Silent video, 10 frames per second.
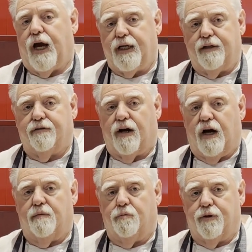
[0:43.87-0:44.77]
any
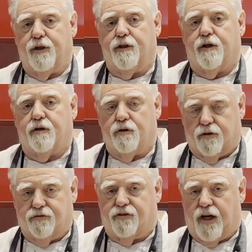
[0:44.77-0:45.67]
time within the cook
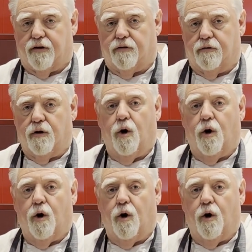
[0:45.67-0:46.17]
cycle,